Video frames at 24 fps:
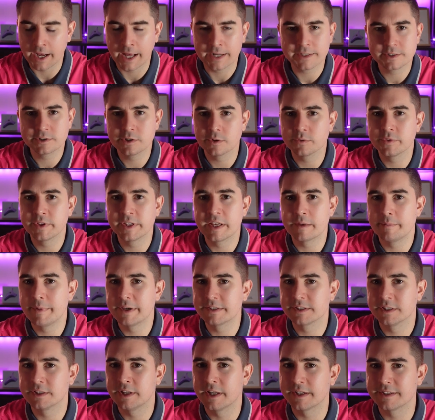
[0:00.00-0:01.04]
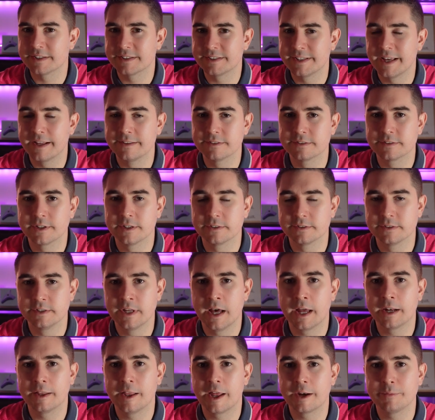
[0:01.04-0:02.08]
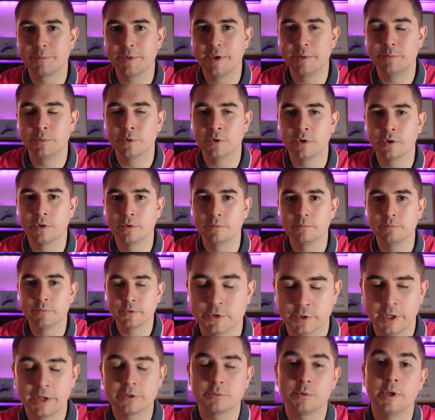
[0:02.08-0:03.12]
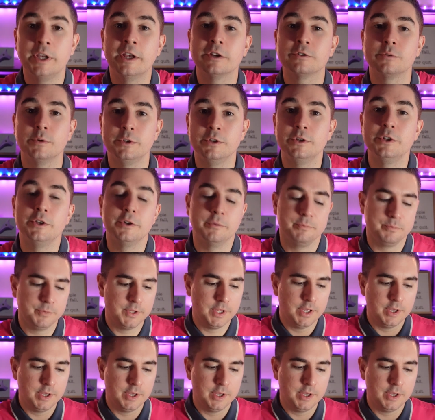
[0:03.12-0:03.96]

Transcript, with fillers: I just don't think it makes a lot of sense, because not a lot of people, so here's what, here's what you do.